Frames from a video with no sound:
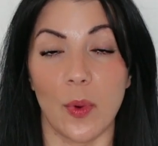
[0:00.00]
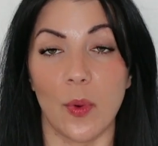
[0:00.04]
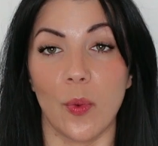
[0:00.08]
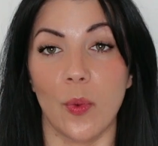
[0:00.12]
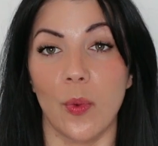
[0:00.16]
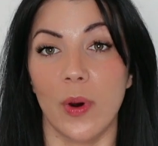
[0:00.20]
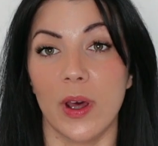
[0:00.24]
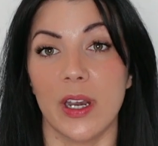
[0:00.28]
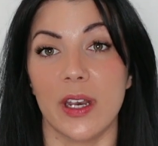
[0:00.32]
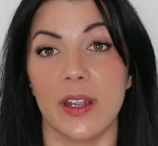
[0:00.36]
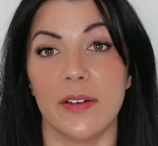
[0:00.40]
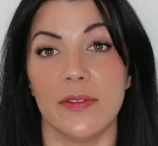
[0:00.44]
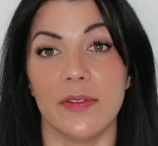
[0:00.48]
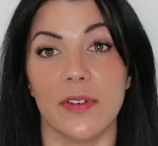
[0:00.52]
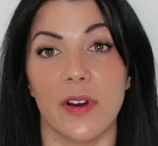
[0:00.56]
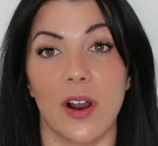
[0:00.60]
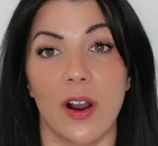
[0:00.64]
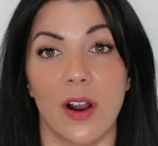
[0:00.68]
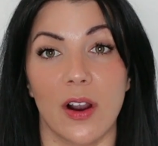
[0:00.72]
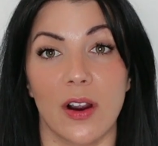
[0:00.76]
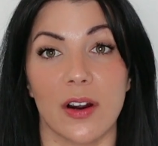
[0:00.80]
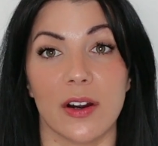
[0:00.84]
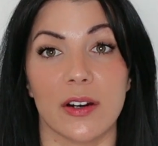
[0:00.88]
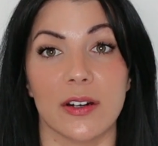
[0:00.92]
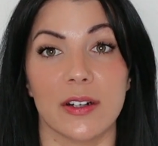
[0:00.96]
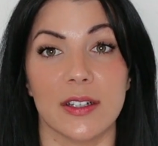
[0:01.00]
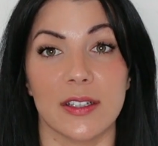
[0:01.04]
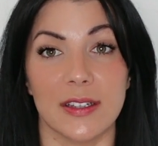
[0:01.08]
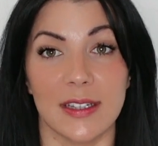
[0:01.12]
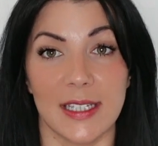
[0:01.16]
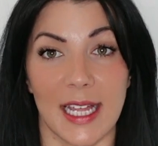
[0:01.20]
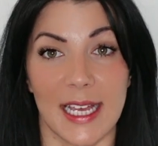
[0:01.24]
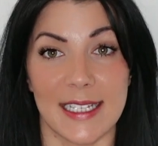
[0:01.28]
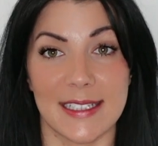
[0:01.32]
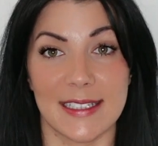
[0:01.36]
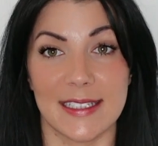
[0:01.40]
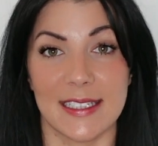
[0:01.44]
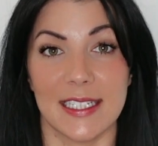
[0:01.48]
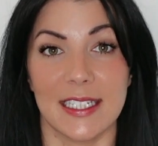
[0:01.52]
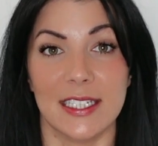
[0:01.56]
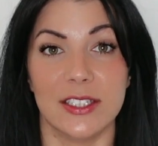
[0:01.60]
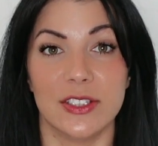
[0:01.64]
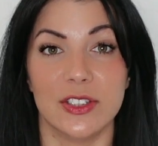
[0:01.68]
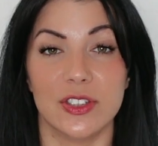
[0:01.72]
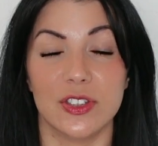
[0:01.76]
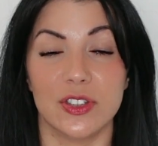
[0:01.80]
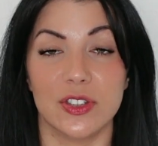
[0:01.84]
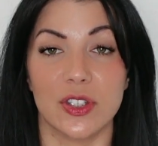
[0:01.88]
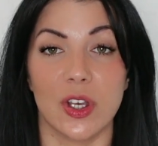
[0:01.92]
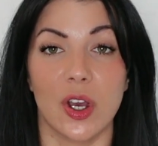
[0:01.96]
one of our
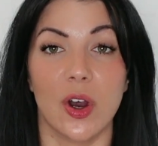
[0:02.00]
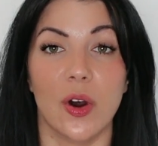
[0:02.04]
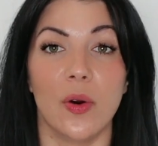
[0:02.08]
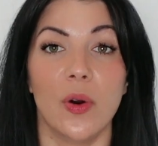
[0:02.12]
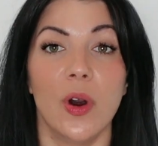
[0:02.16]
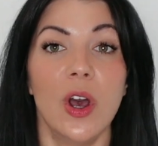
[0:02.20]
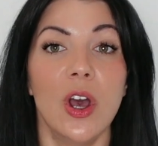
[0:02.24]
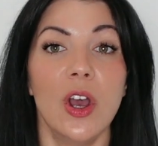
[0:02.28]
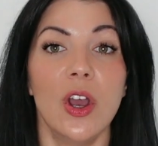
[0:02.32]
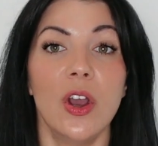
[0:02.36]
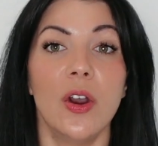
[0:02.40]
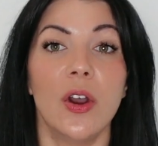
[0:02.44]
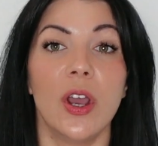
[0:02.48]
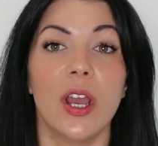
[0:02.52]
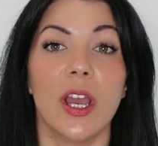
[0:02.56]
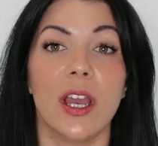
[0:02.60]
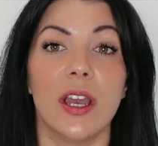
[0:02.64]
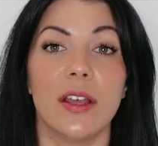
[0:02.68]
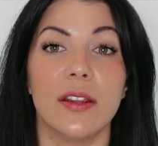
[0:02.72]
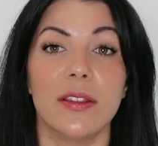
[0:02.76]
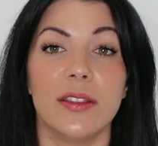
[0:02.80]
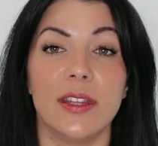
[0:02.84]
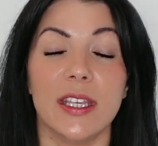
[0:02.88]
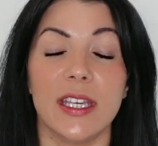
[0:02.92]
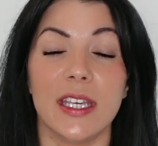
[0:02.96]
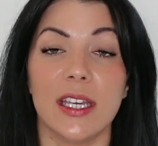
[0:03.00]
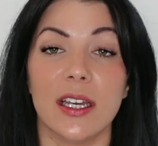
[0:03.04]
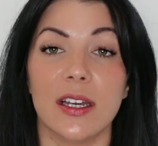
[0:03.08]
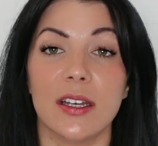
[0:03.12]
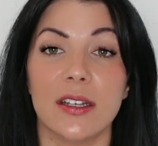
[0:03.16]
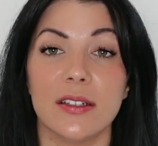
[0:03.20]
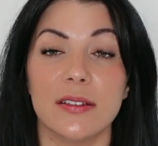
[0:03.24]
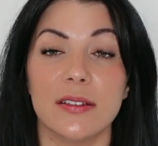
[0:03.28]
lessons. So the